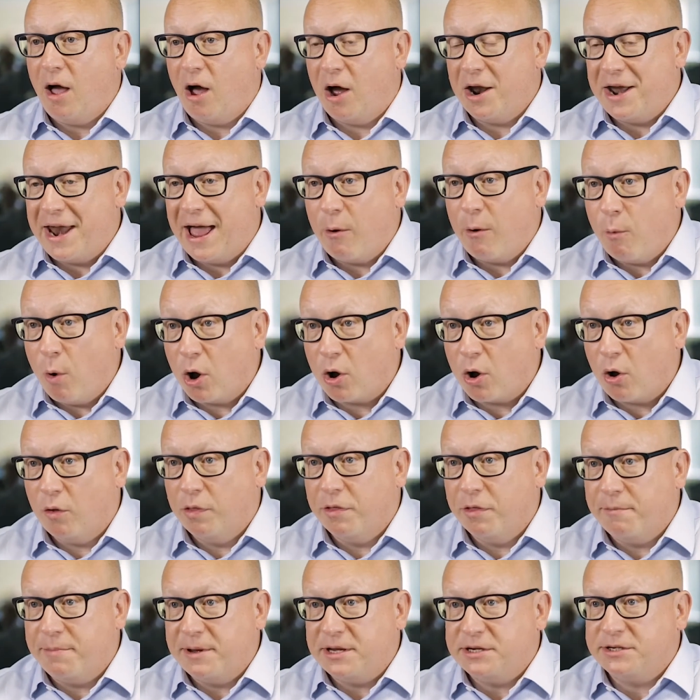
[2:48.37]
I now work
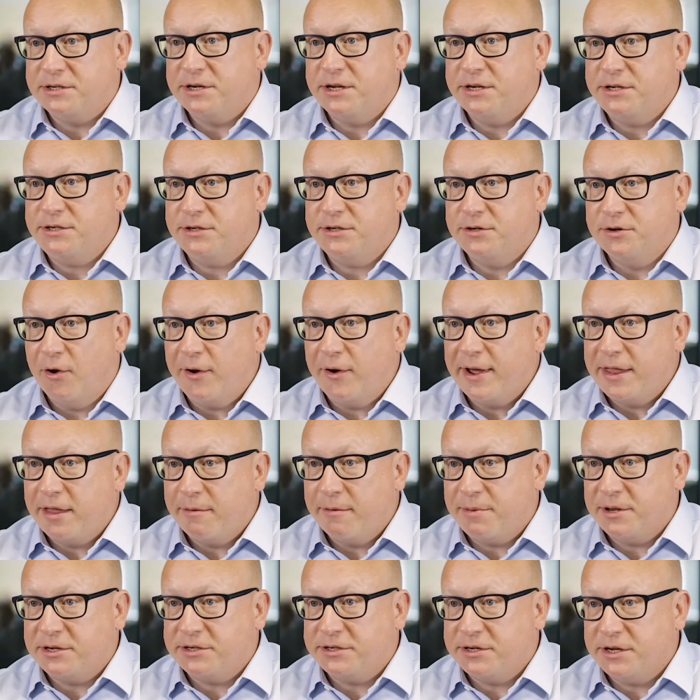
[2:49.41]
on the business, not in the
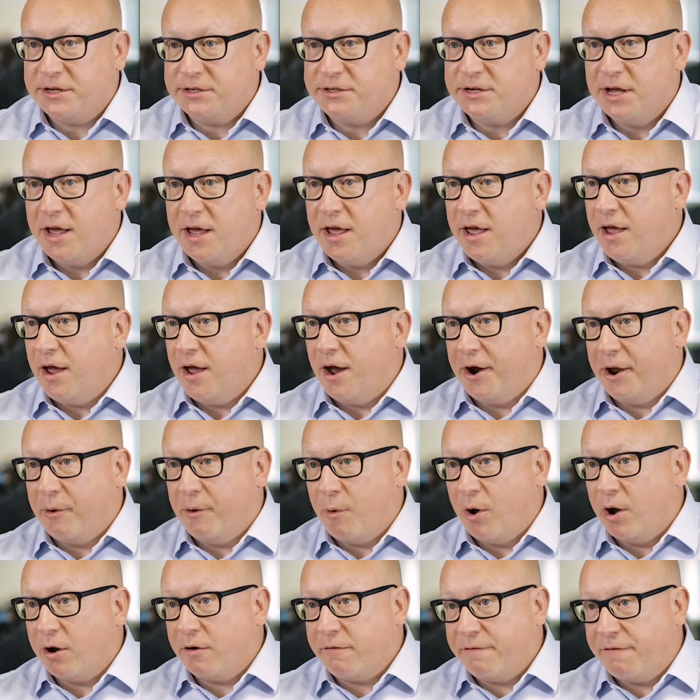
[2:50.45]
business, and I
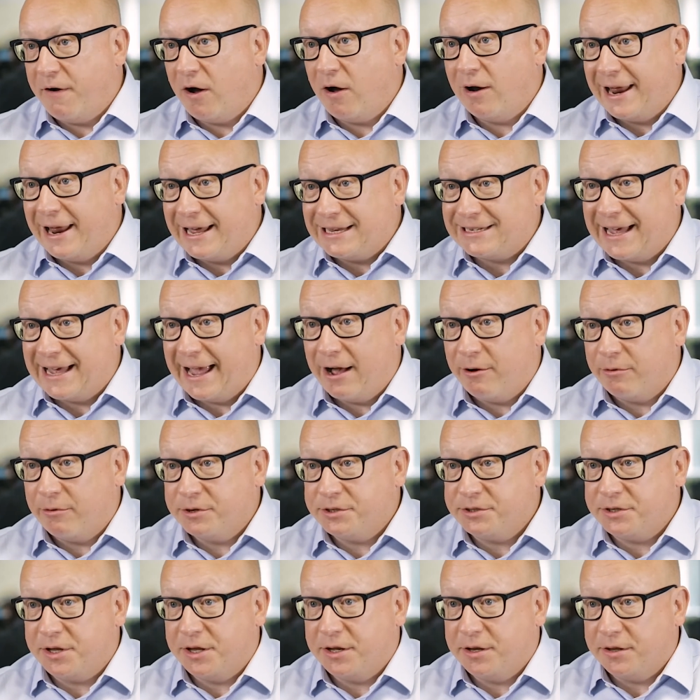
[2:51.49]
work far less
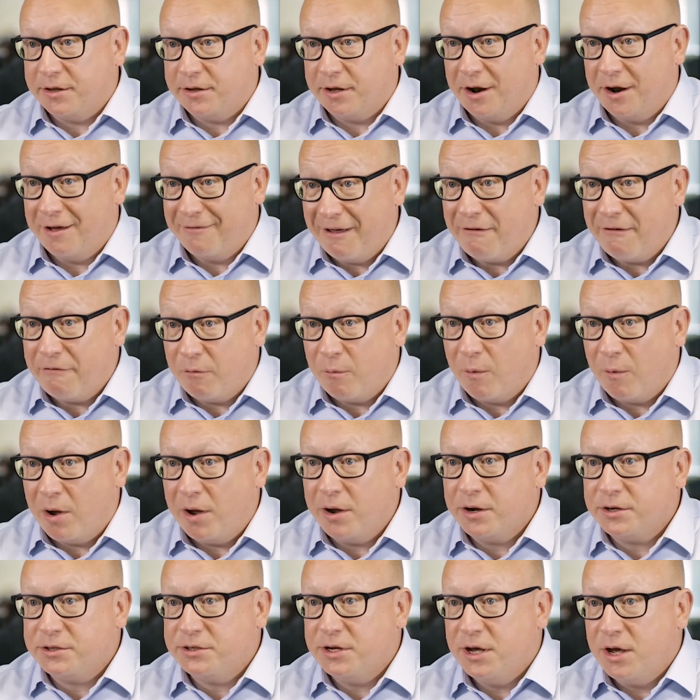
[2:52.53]
hours than I've ever
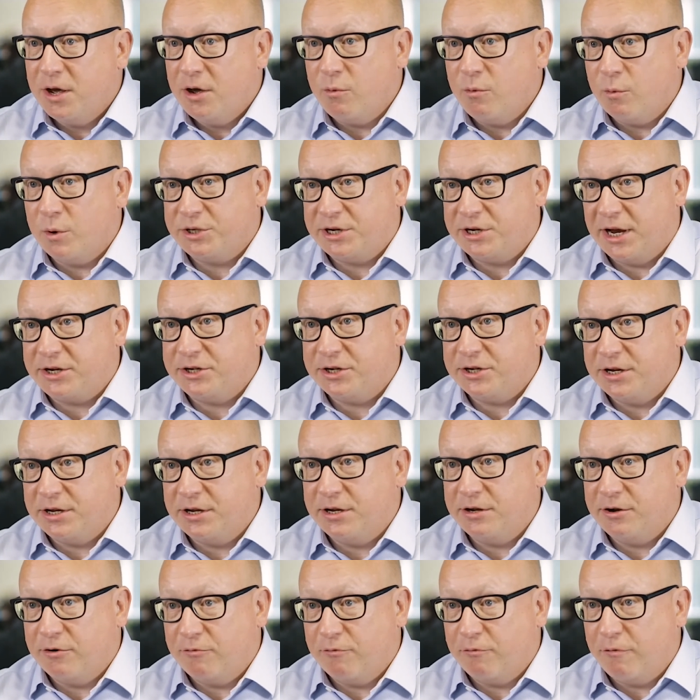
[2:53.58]
worked, which
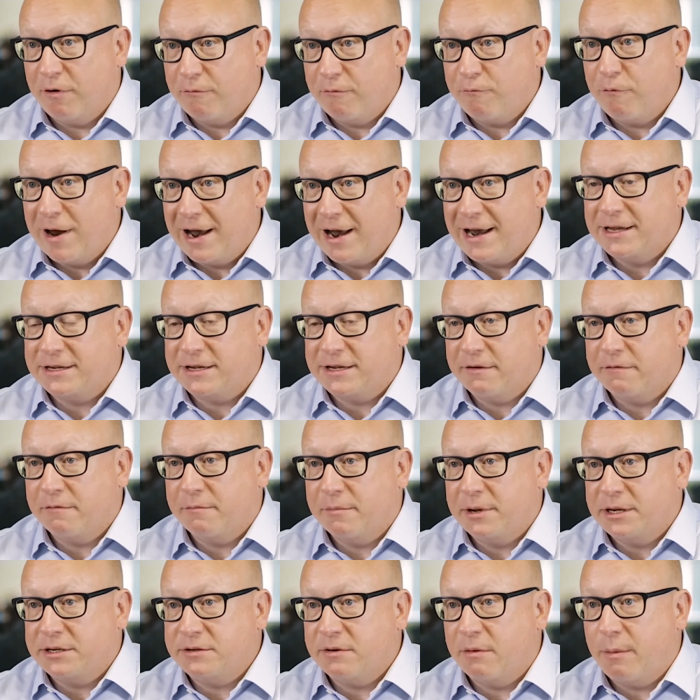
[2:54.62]
actually really has given
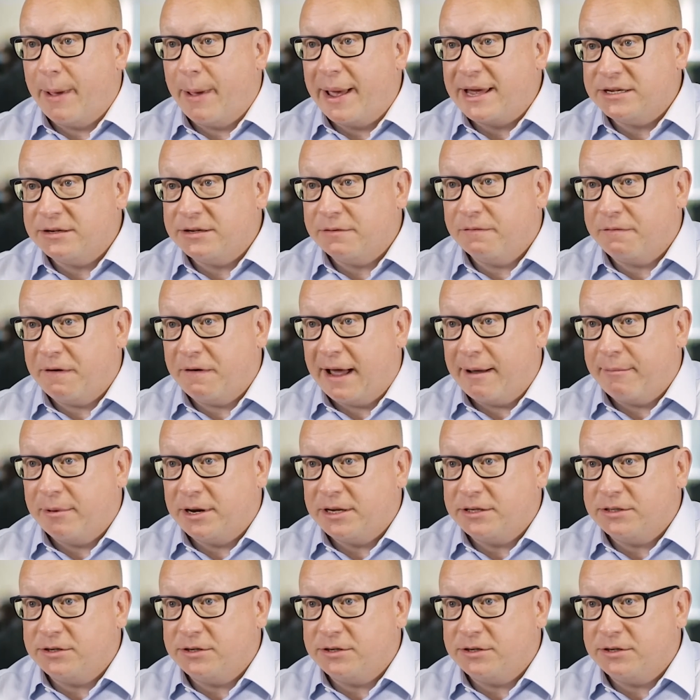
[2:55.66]
me some amazing family